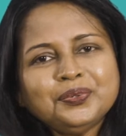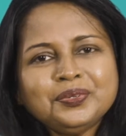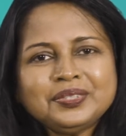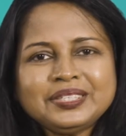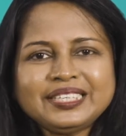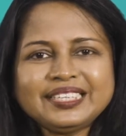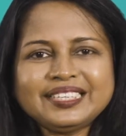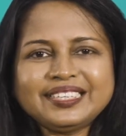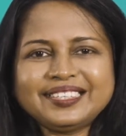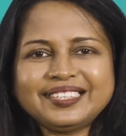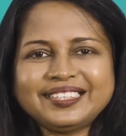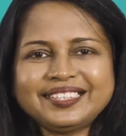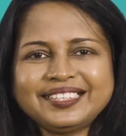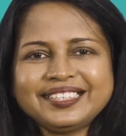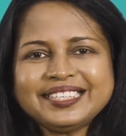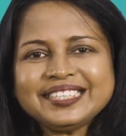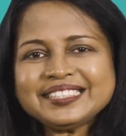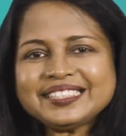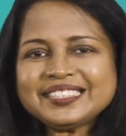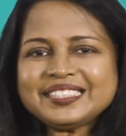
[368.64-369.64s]
Okay,
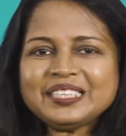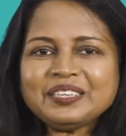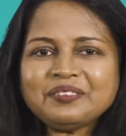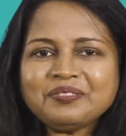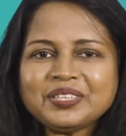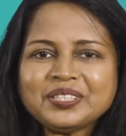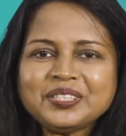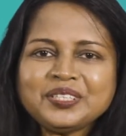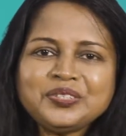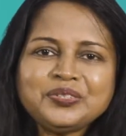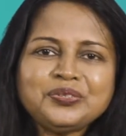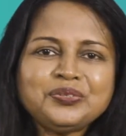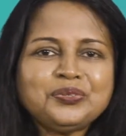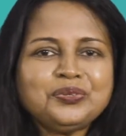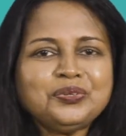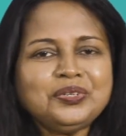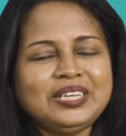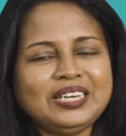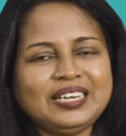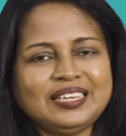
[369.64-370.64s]
let's see whether you
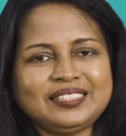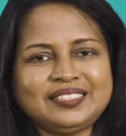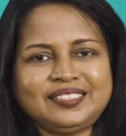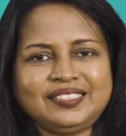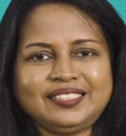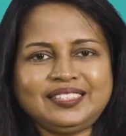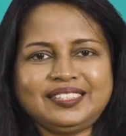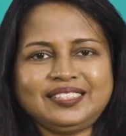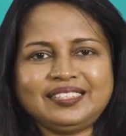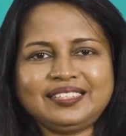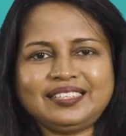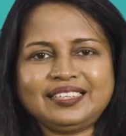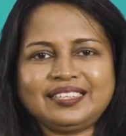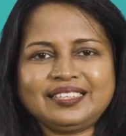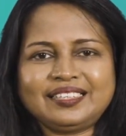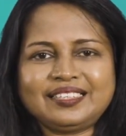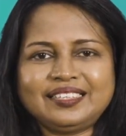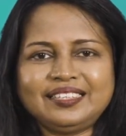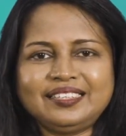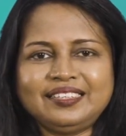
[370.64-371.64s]
could answer
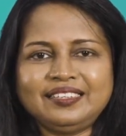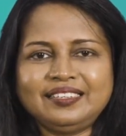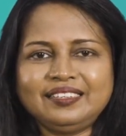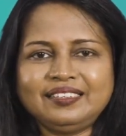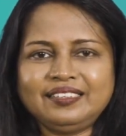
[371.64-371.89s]
correctly.